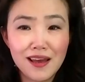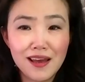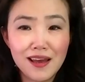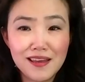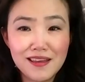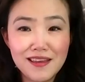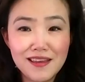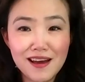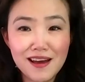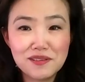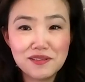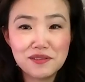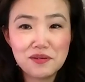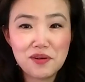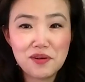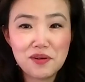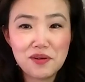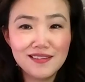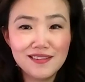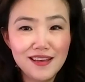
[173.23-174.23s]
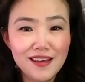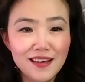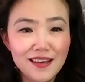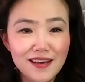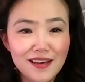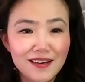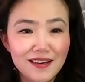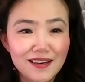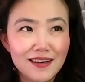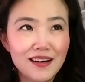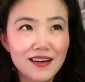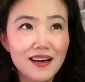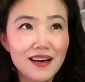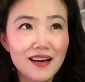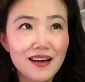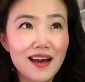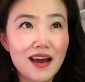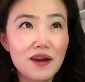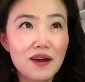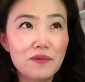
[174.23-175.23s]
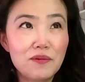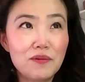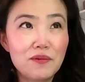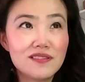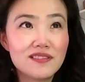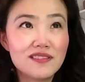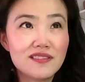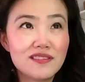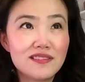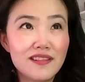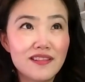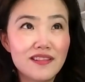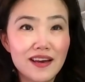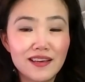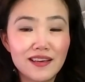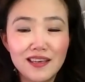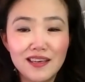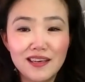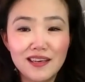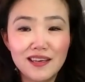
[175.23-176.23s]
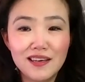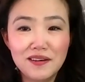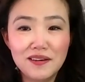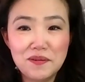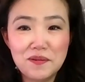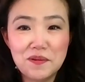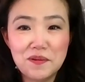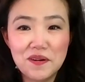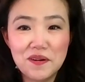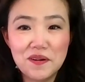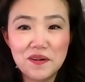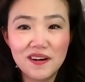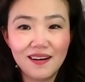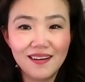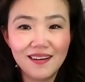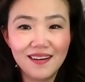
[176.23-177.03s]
Yeah, so I think I was lucky or,